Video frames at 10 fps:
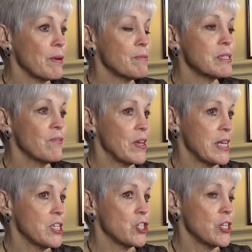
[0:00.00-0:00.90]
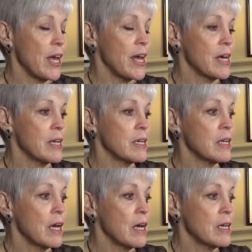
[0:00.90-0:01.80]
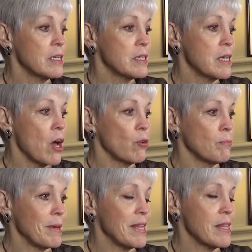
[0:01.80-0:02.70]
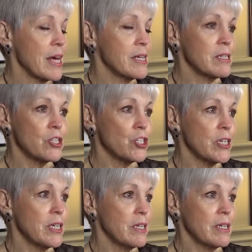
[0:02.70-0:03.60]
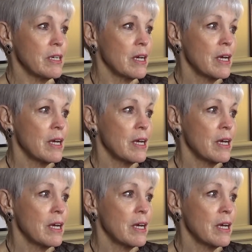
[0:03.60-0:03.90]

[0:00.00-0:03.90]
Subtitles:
was finished and told me that she